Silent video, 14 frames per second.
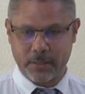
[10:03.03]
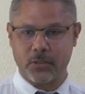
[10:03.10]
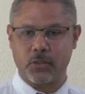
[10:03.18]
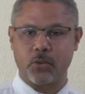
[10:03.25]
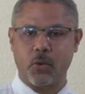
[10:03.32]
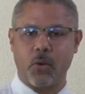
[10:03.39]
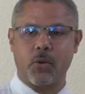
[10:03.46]
the
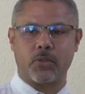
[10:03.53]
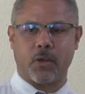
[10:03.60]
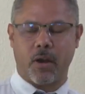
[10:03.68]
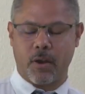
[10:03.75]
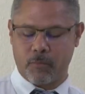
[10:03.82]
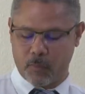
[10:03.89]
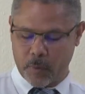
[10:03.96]
source
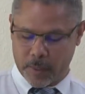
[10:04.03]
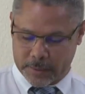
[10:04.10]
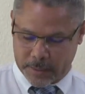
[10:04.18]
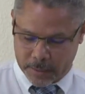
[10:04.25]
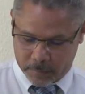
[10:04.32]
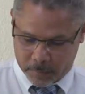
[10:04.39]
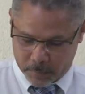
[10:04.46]
of
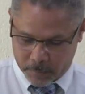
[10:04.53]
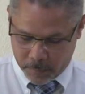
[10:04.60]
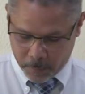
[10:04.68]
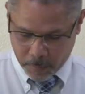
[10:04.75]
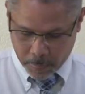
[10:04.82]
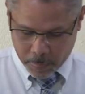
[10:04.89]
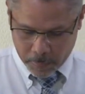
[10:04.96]
wisdom
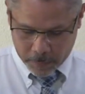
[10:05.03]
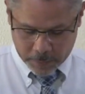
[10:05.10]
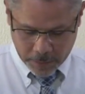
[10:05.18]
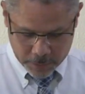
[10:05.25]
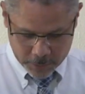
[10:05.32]
that